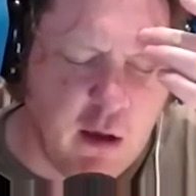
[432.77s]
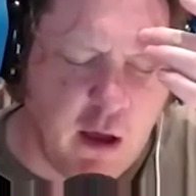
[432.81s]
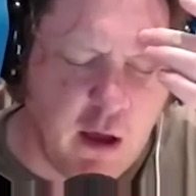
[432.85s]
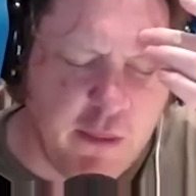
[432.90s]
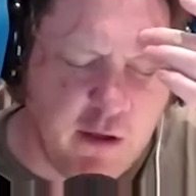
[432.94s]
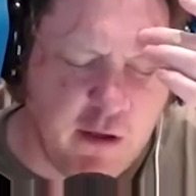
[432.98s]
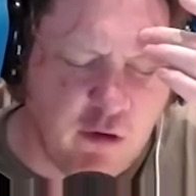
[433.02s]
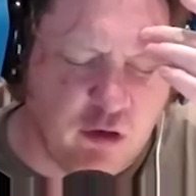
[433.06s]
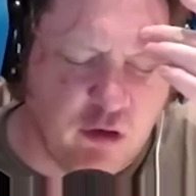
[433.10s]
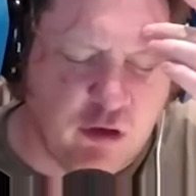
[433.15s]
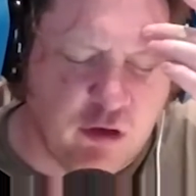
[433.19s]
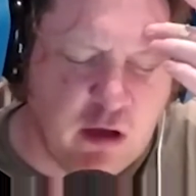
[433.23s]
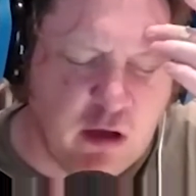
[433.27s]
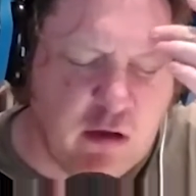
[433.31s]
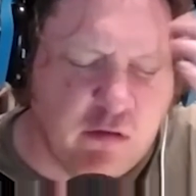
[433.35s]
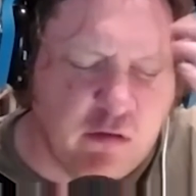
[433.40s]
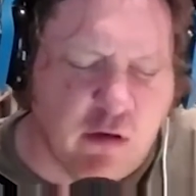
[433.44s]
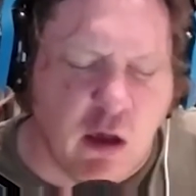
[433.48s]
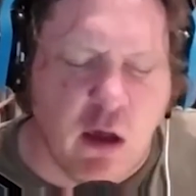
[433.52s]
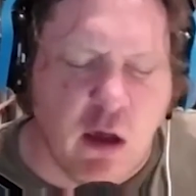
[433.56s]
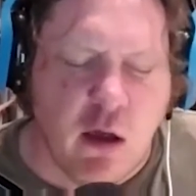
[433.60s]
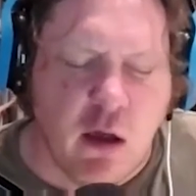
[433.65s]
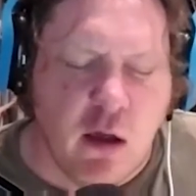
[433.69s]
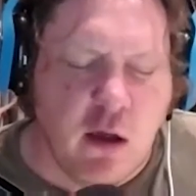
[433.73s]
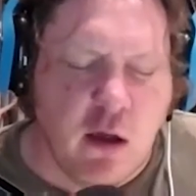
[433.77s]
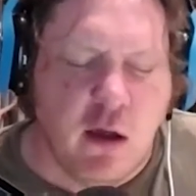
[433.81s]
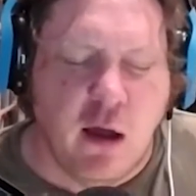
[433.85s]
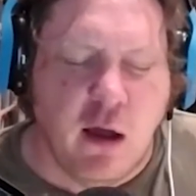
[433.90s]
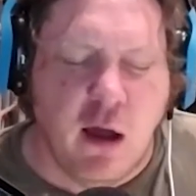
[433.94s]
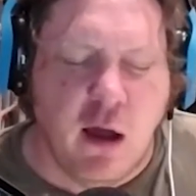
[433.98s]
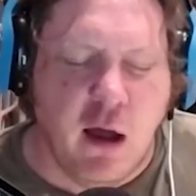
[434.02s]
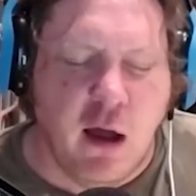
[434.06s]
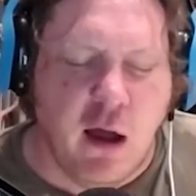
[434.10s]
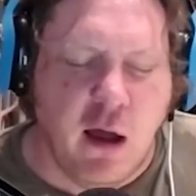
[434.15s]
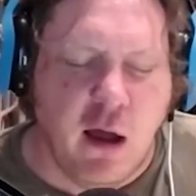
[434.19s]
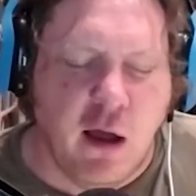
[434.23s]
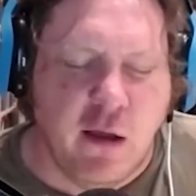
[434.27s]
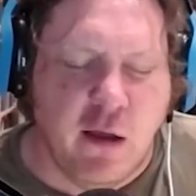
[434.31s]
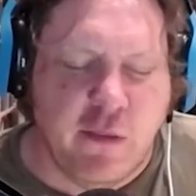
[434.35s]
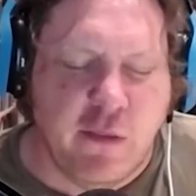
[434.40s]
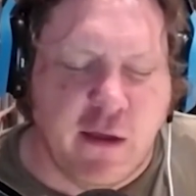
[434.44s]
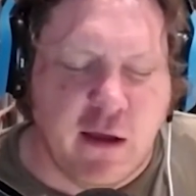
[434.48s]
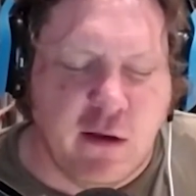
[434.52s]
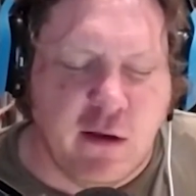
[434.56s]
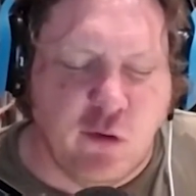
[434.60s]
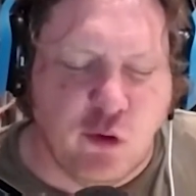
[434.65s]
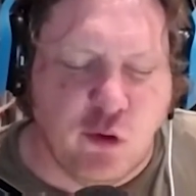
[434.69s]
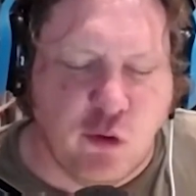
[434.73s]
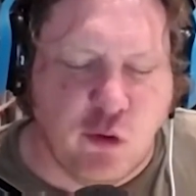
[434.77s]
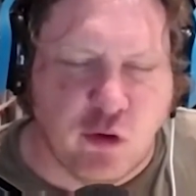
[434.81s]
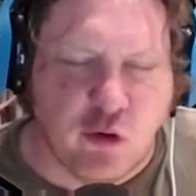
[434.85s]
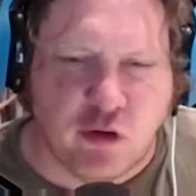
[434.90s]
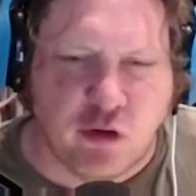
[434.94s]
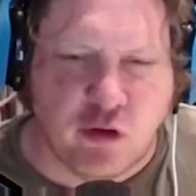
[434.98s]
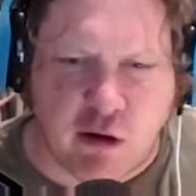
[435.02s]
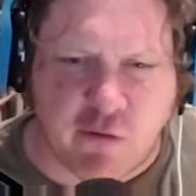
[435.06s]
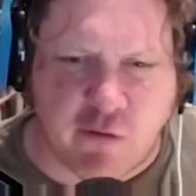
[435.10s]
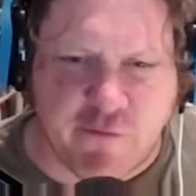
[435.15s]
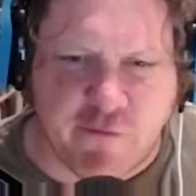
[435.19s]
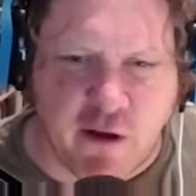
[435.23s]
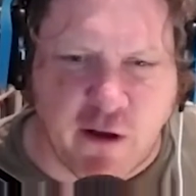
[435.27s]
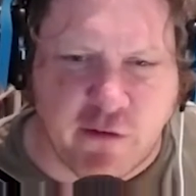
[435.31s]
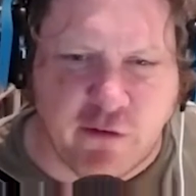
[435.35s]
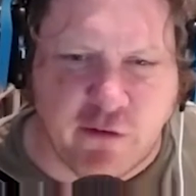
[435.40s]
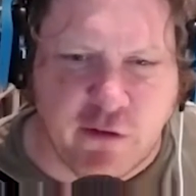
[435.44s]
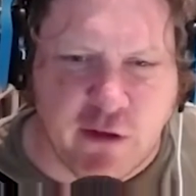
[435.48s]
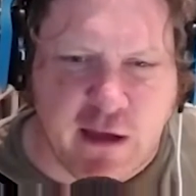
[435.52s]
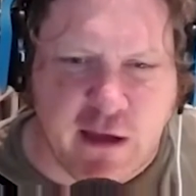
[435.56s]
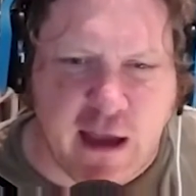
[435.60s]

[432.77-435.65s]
I think Caesar, uh, they do the sacrifice in